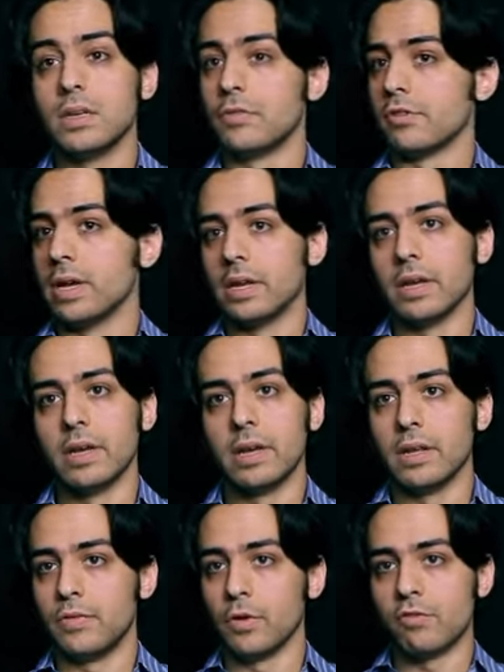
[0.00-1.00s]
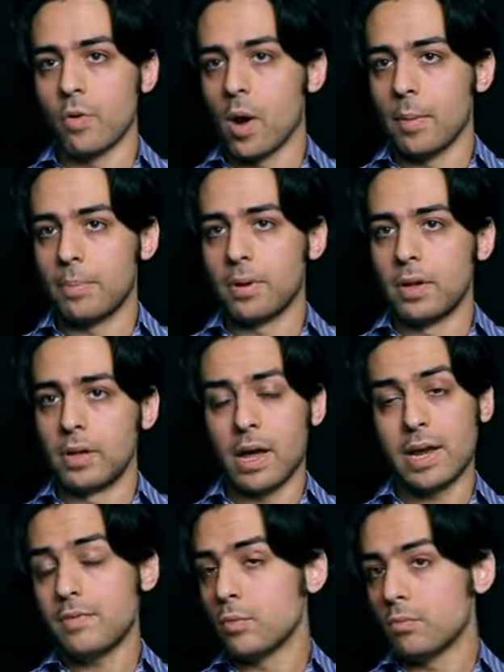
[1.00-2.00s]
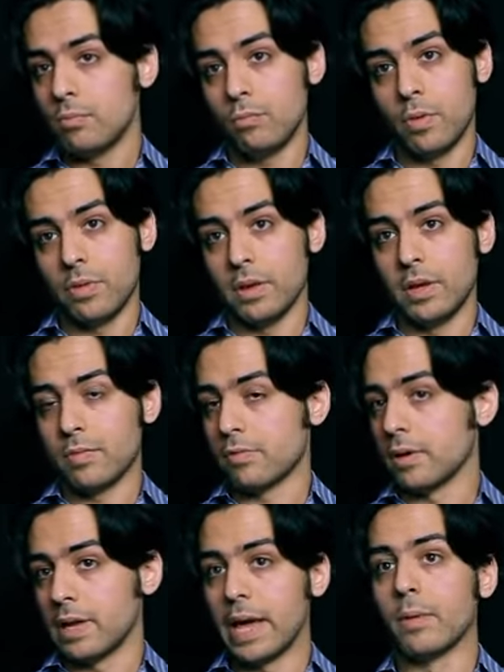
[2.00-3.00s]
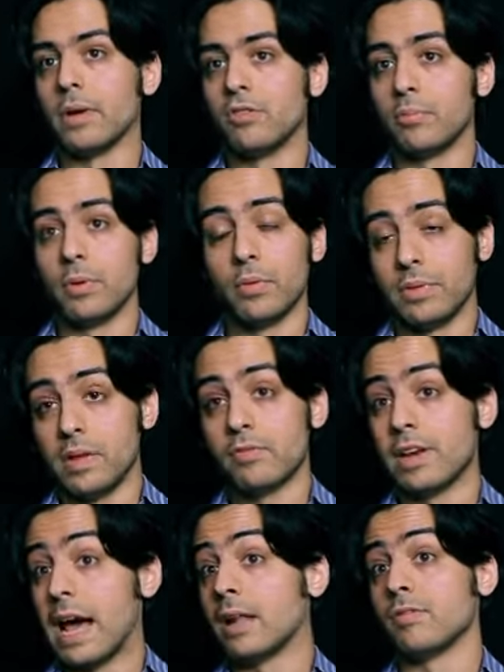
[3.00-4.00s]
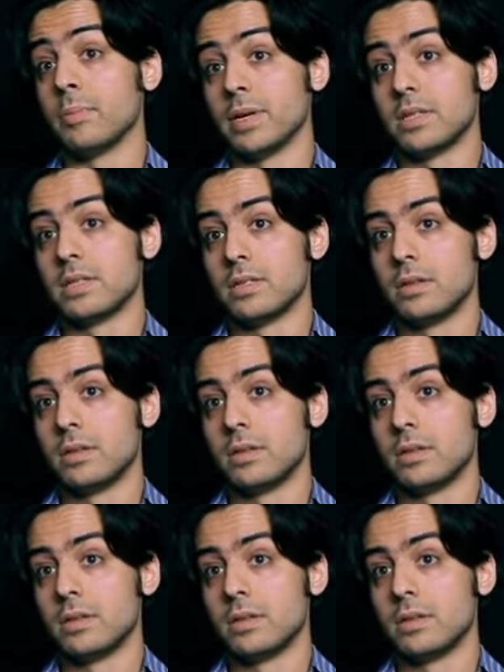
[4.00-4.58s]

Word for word: if you're Indian, if you grew up not even with a different language, but with different alphabets,